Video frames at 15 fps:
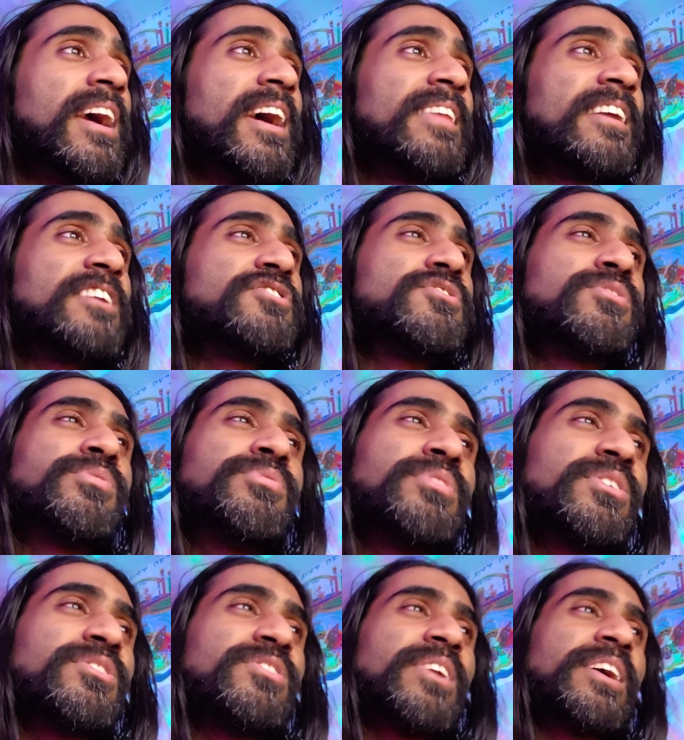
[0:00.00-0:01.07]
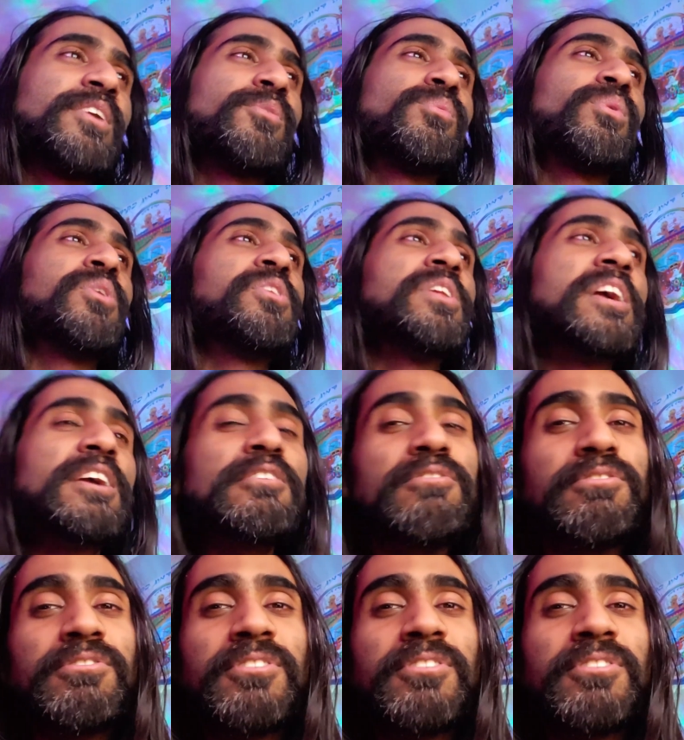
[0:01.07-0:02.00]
And that just feels like a relief,